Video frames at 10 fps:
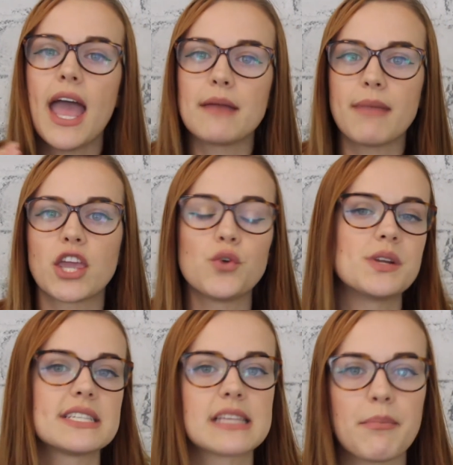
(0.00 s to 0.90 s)
and make you
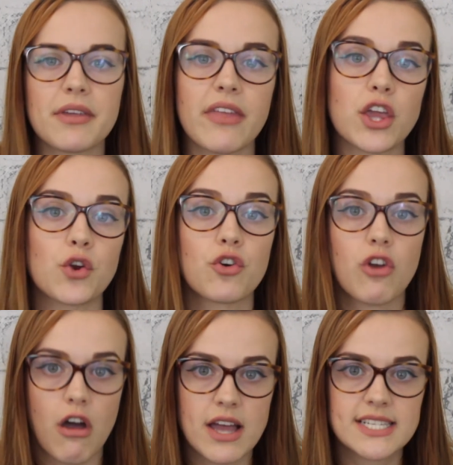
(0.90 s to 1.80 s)
into something that you're
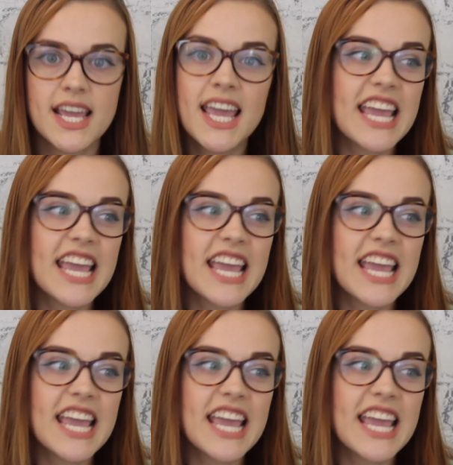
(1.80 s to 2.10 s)
not.